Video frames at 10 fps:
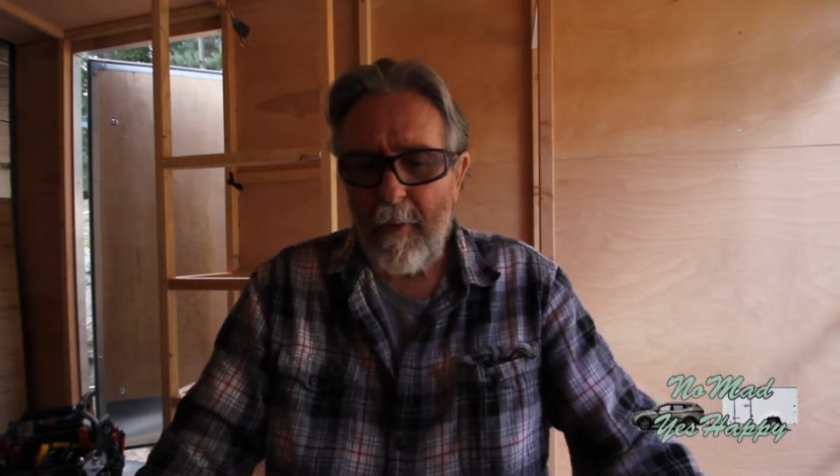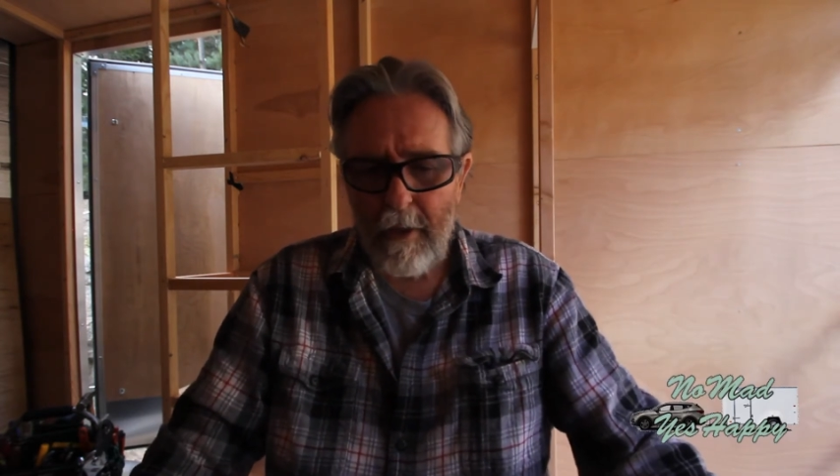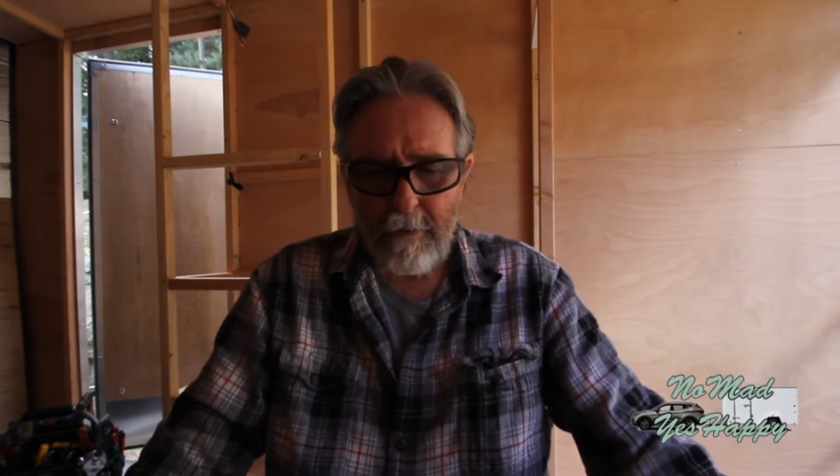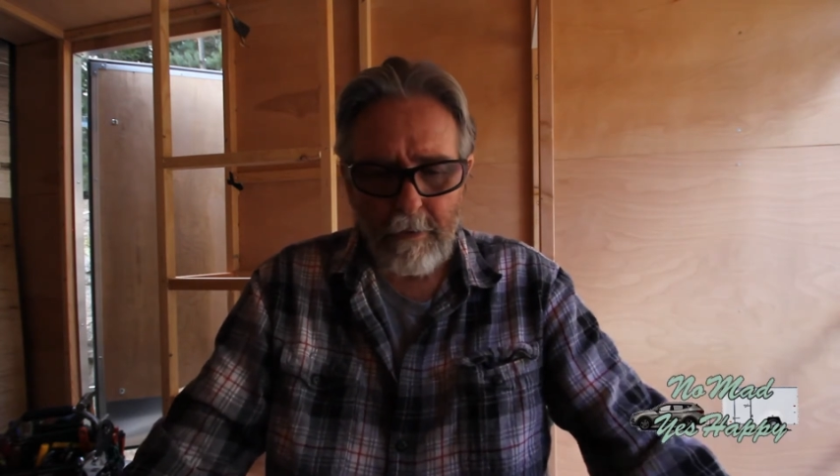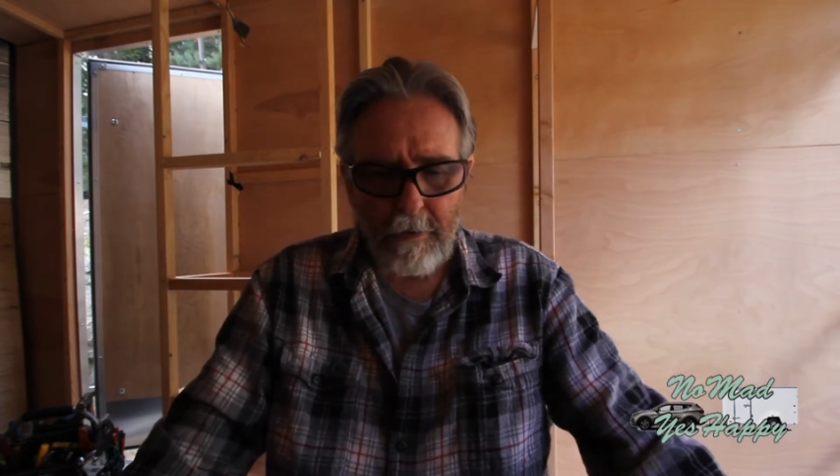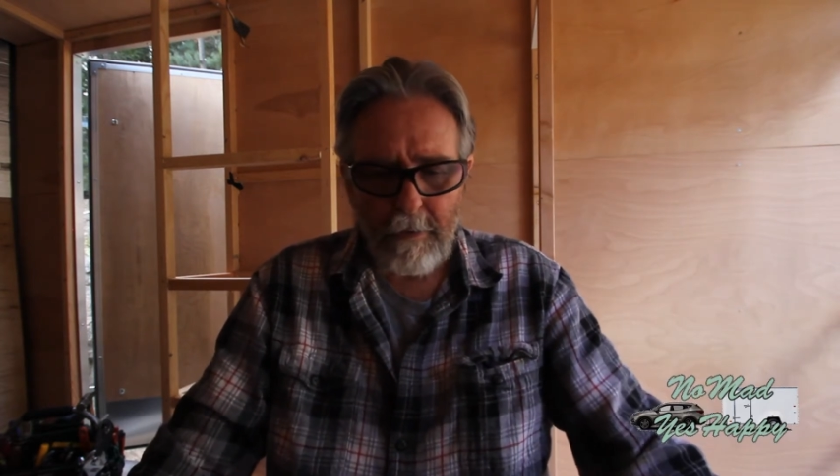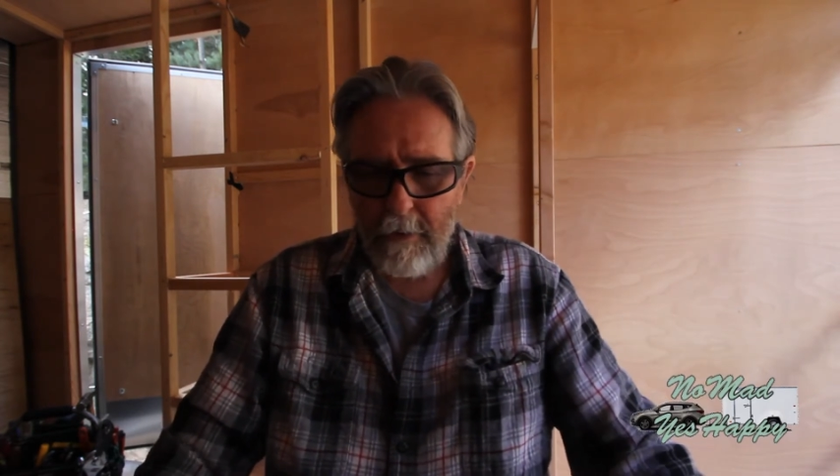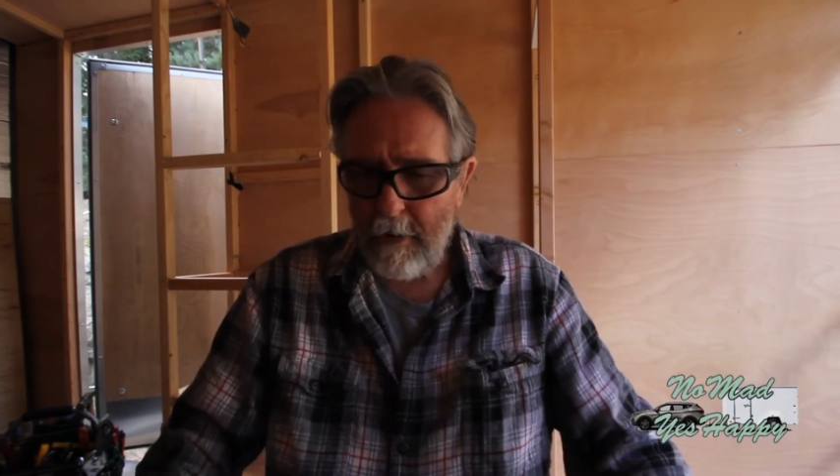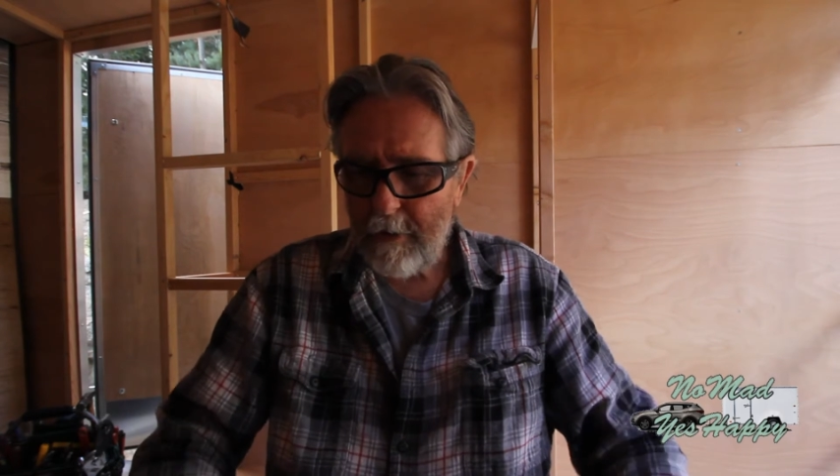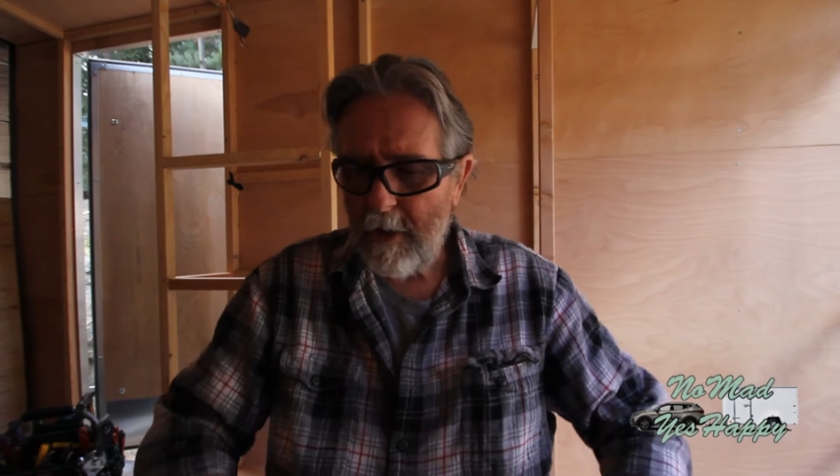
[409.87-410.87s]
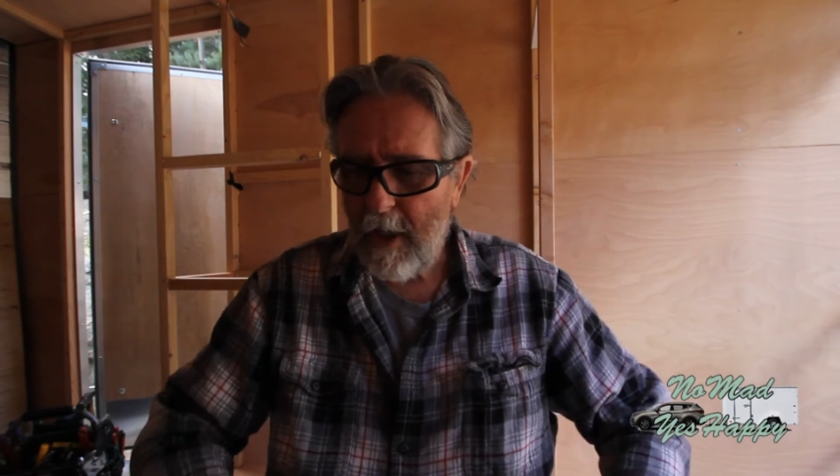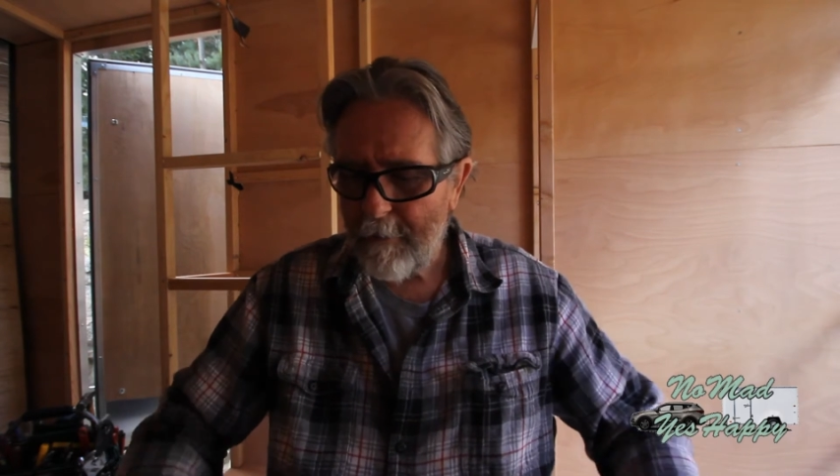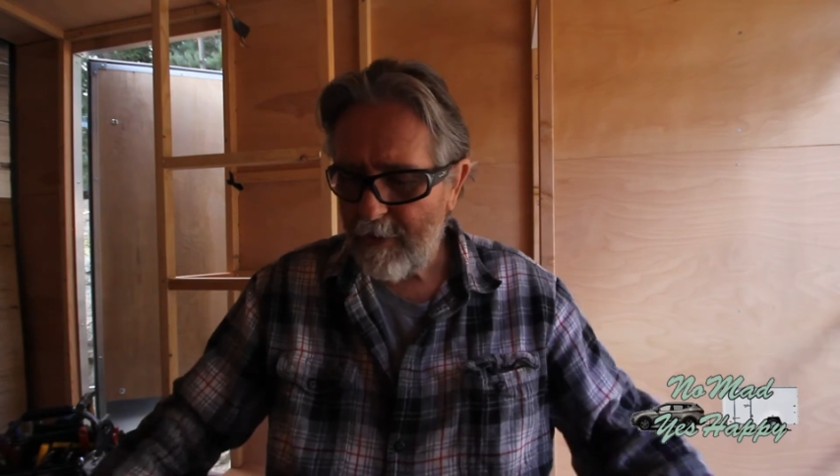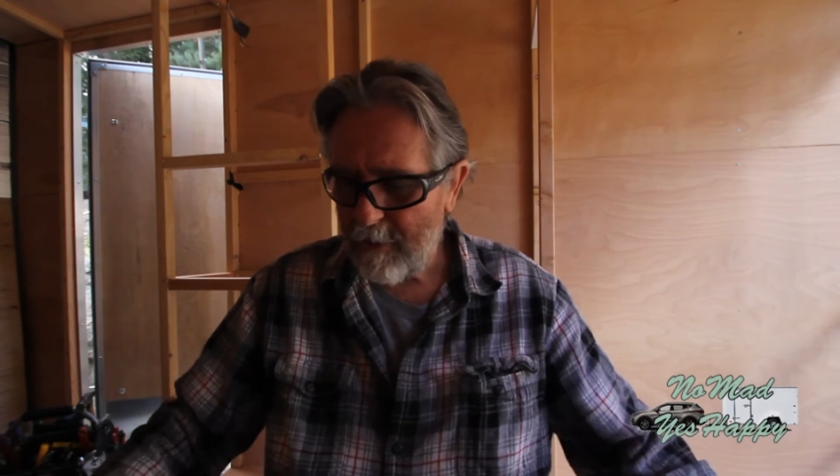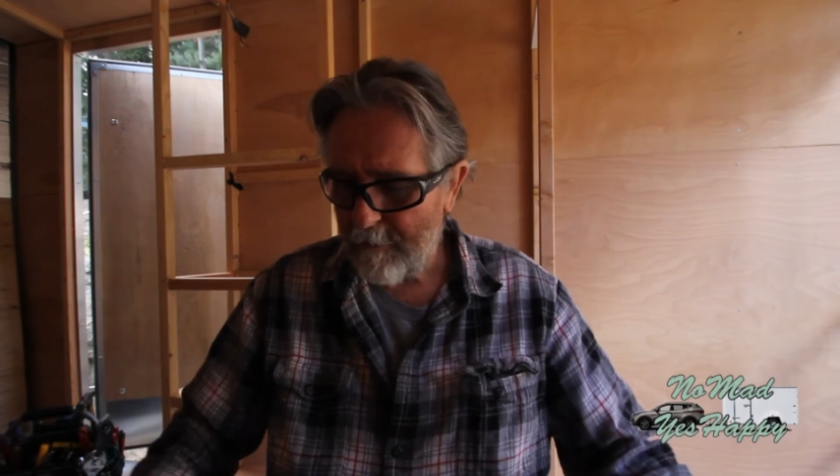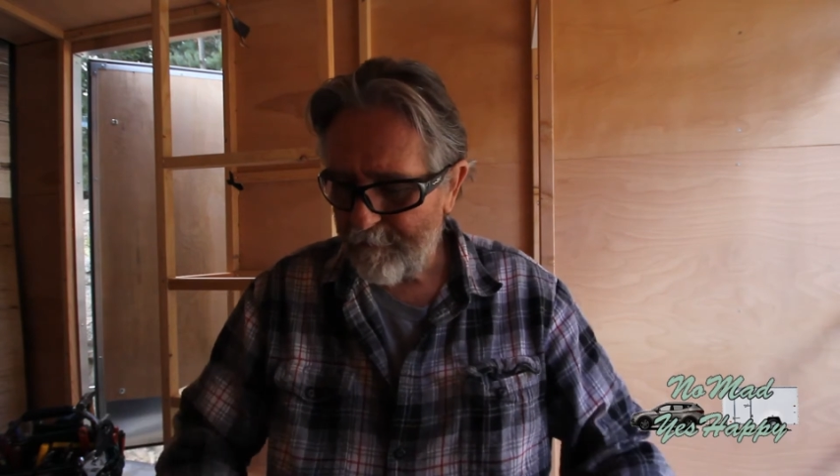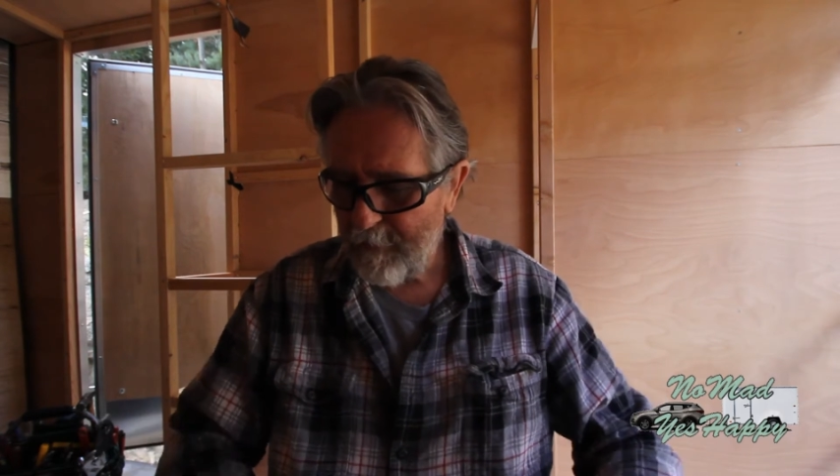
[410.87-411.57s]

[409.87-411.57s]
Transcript: pounds tops